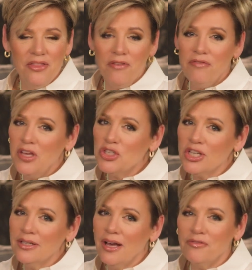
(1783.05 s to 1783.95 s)
The
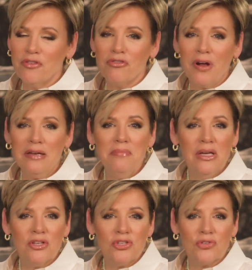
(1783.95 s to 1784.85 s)
vision of Dufresne
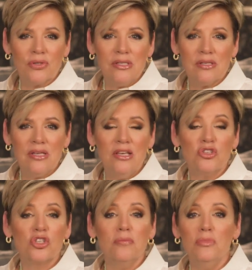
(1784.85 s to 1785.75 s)
Ministries
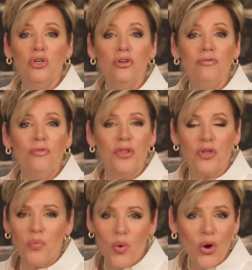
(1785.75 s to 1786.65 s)
is to move
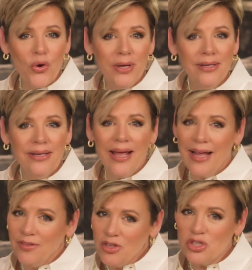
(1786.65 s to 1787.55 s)
with the Word
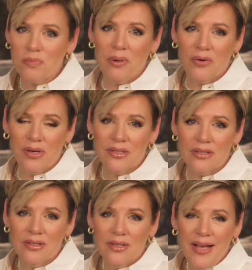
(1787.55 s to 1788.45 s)
and the Spirit